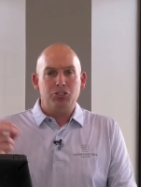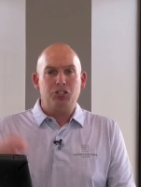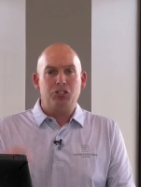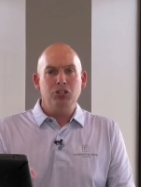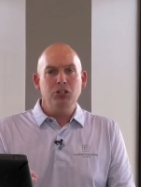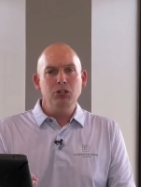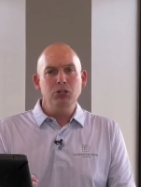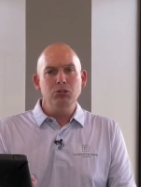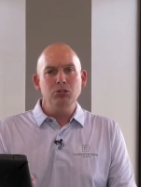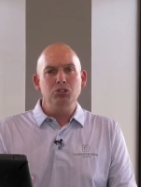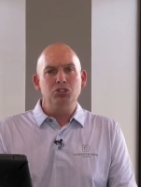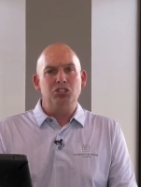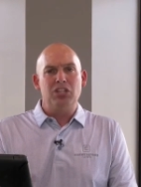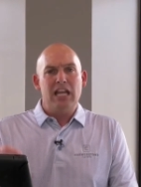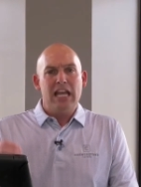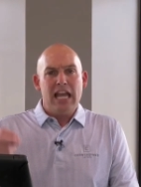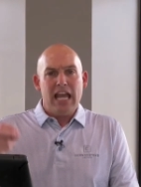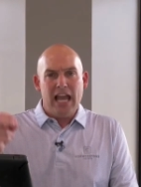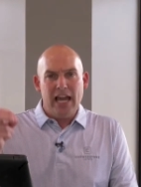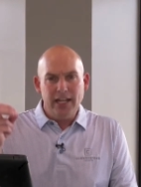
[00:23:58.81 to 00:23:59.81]
shoes,
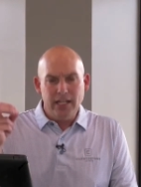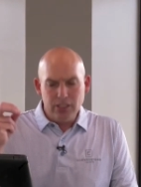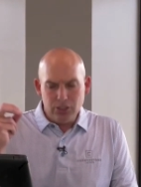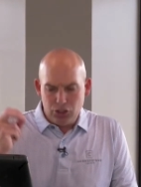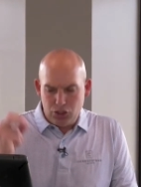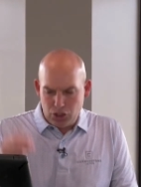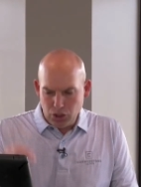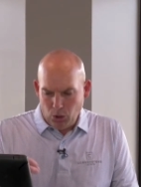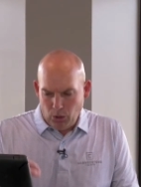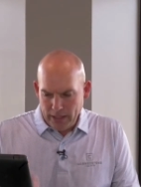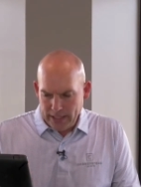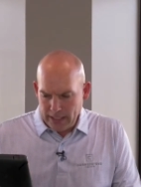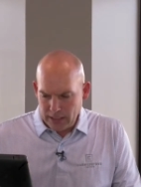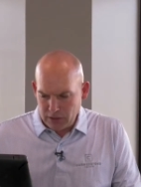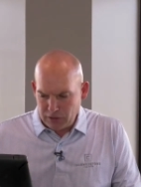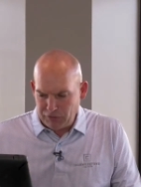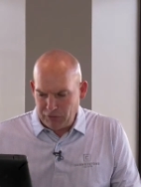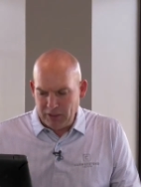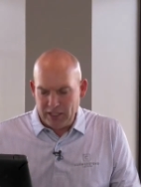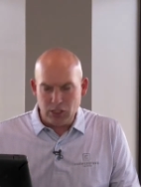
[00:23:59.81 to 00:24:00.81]
and a
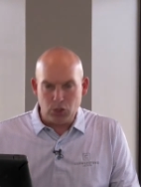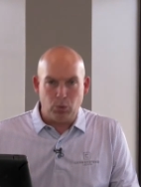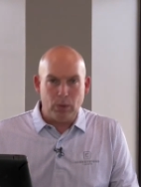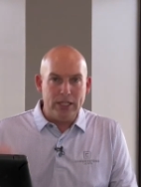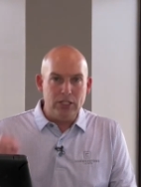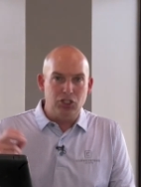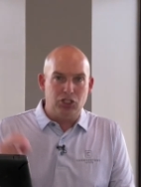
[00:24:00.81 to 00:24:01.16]
joyous feast. We